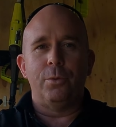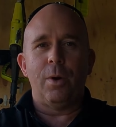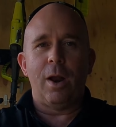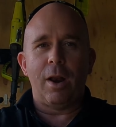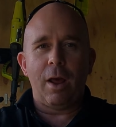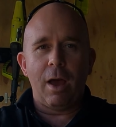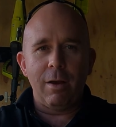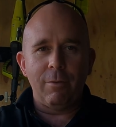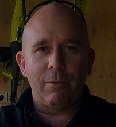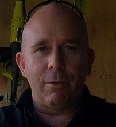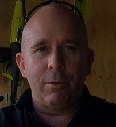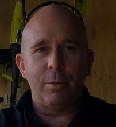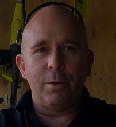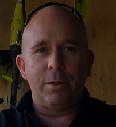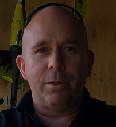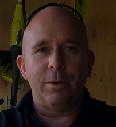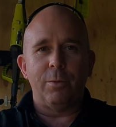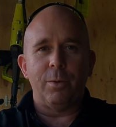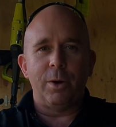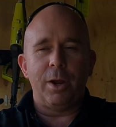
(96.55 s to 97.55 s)
run over it
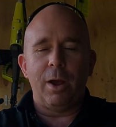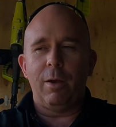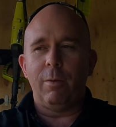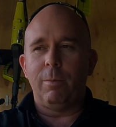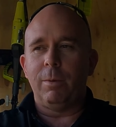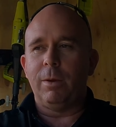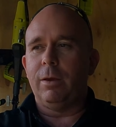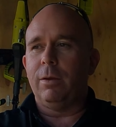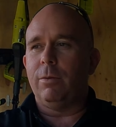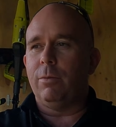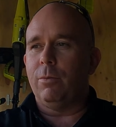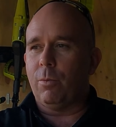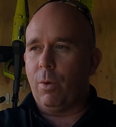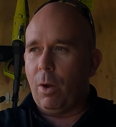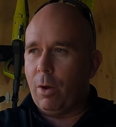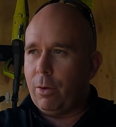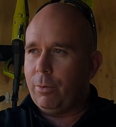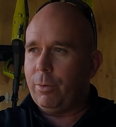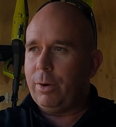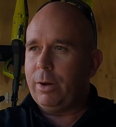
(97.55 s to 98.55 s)
with the Ryobi
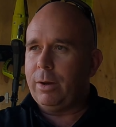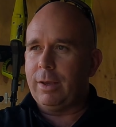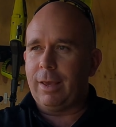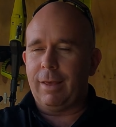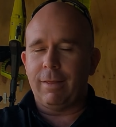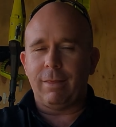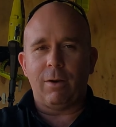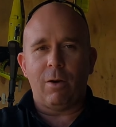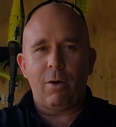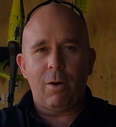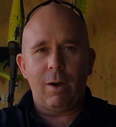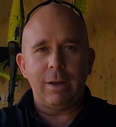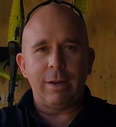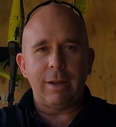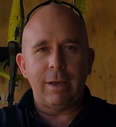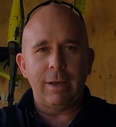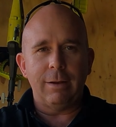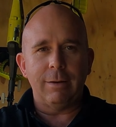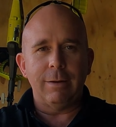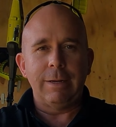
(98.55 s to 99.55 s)
rotary to get the height
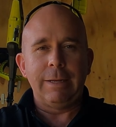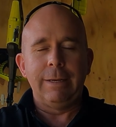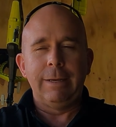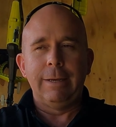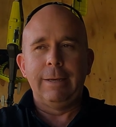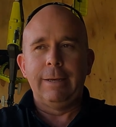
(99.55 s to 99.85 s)
down,